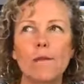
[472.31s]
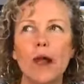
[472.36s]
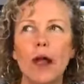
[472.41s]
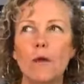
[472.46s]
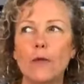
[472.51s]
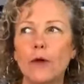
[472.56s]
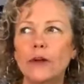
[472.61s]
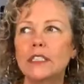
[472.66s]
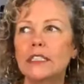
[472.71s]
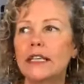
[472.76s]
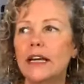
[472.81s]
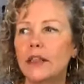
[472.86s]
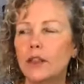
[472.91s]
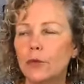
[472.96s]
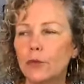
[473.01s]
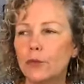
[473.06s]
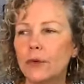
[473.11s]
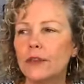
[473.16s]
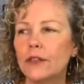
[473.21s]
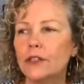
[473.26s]
I work
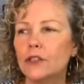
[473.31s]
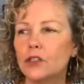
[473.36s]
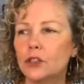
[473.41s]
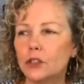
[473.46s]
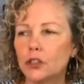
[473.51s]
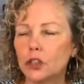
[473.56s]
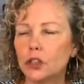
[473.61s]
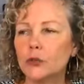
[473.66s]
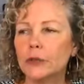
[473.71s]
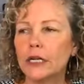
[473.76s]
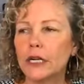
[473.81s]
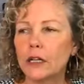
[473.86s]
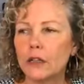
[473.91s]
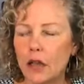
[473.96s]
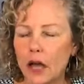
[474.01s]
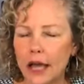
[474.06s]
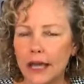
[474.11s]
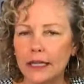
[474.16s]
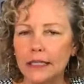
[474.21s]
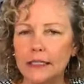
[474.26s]
together with surgery
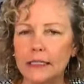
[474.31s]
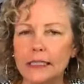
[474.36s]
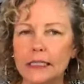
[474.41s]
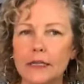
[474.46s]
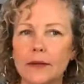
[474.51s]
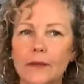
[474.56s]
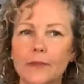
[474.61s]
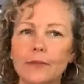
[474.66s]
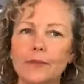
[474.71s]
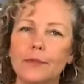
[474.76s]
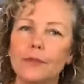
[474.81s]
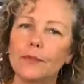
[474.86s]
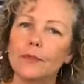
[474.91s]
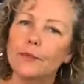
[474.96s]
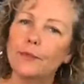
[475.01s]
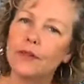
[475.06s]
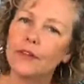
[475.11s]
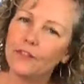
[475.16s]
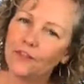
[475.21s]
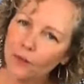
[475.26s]
clients
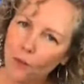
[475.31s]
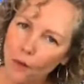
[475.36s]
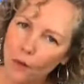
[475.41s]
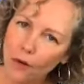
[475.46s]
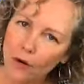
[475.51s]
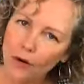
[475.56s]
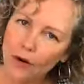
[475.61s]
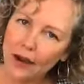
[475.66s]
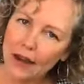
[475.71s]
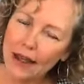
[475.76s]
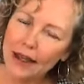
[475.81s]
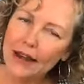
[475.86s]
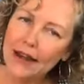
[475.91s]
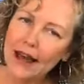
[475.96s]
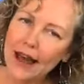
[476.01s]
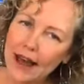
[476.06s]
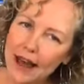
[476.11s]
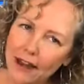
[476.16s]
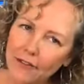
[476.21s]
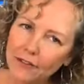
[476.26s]
before
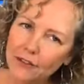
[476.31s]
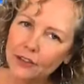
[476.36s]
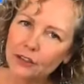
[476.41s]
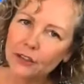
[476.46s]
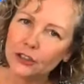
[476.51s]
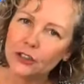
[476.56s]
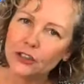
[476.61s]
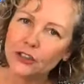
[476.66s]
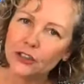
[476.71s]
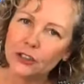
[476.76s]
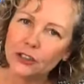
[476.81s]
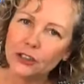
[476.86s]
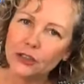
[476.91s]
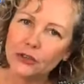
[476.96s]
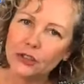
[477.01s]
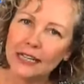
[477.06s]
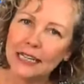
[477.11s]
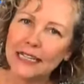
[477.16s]
and after surgery.